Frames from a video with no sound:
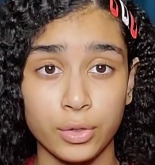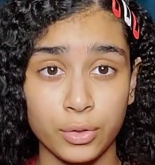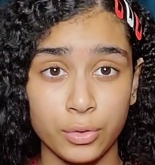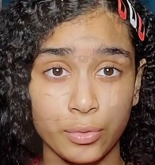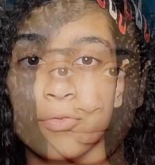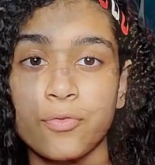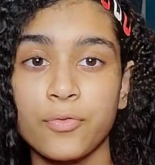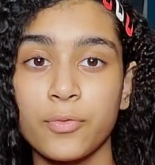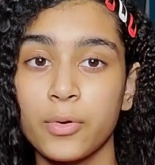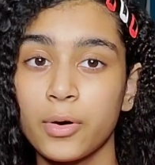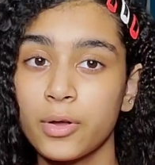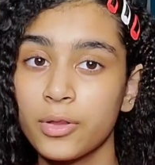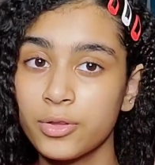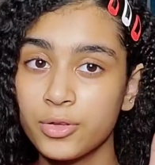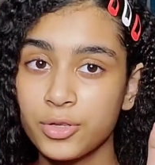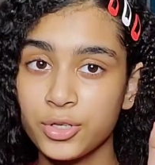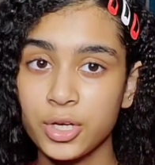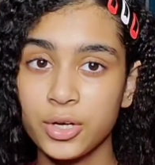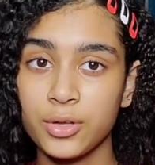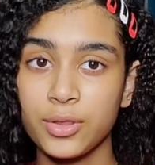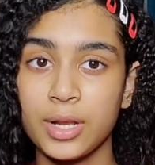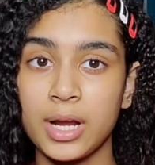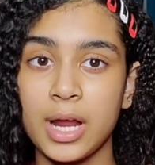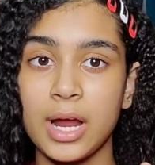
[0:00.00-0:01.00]
The fourth
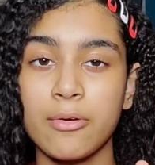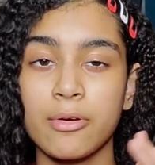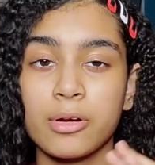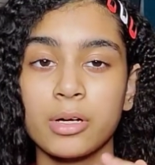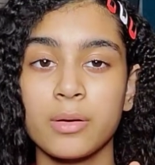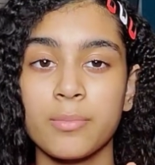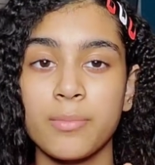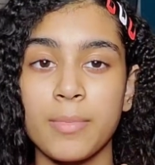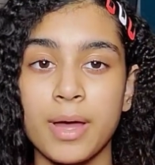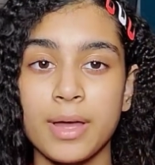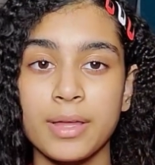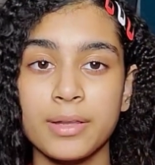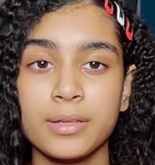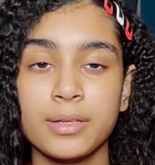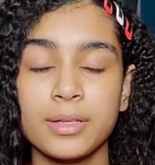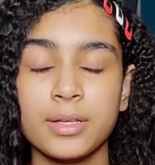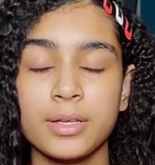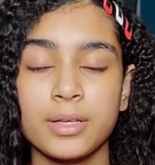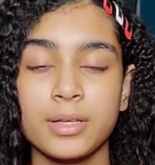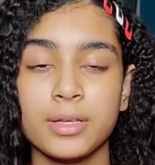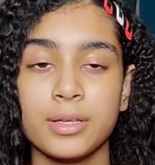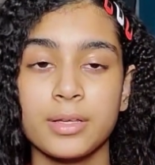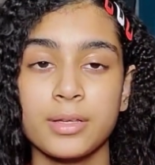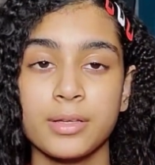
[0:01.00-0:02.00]
show that I recommend
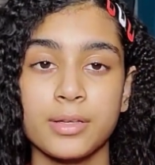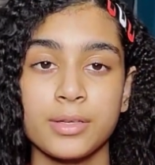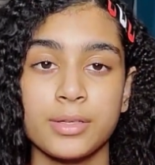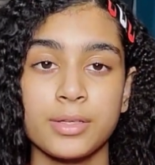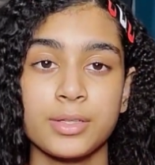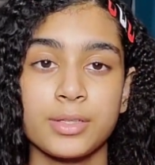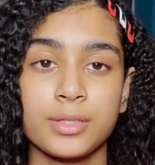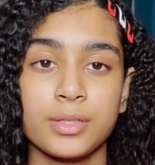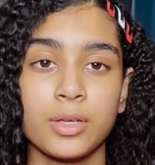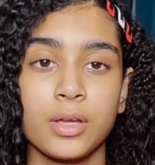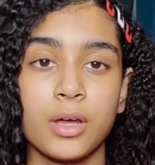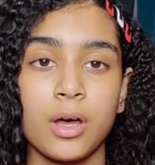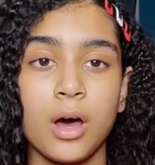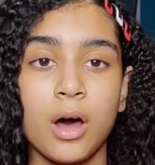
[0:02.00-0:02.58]
is